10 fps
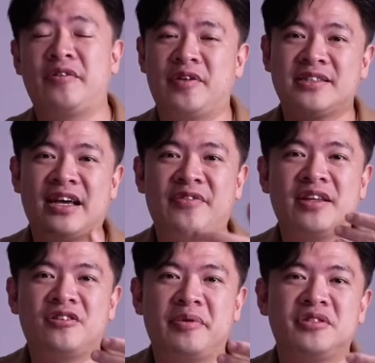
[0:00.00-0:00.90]
if you guys have any
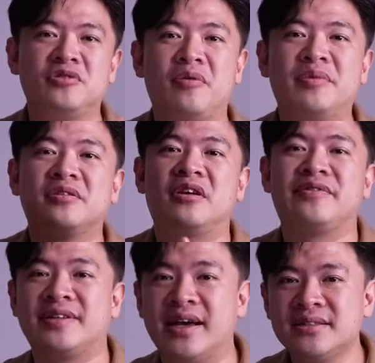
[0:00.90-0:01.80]
topics you want me to
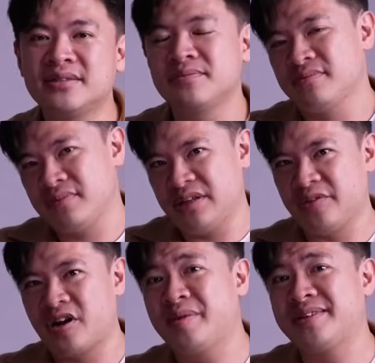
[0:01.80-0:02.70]
cover next, leave a
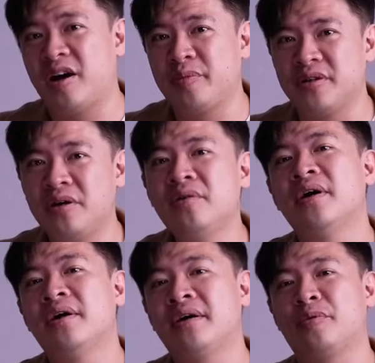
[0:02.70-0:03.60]
comment down below.
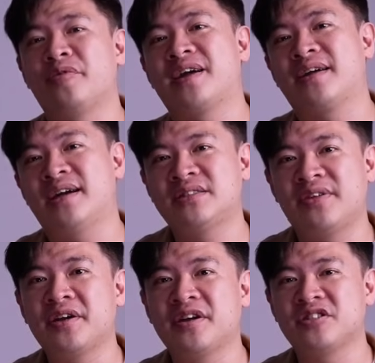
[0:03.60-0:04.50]
And with that, guys,
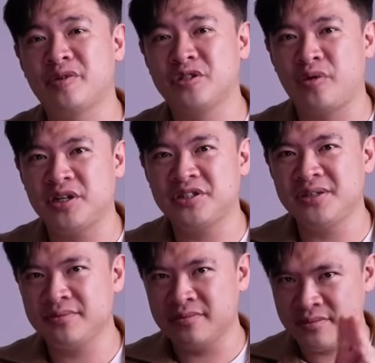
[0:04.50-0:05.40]
thank you guys so much for
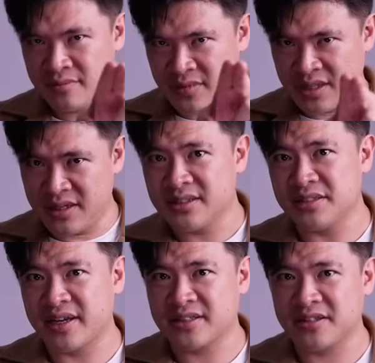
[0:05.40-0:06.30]
watching. See
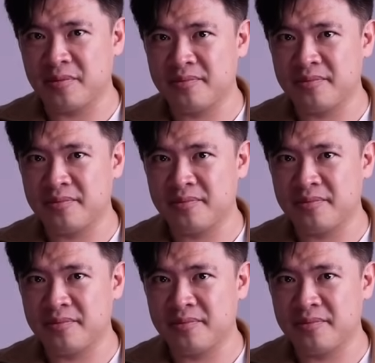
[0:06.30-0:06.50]
you next time.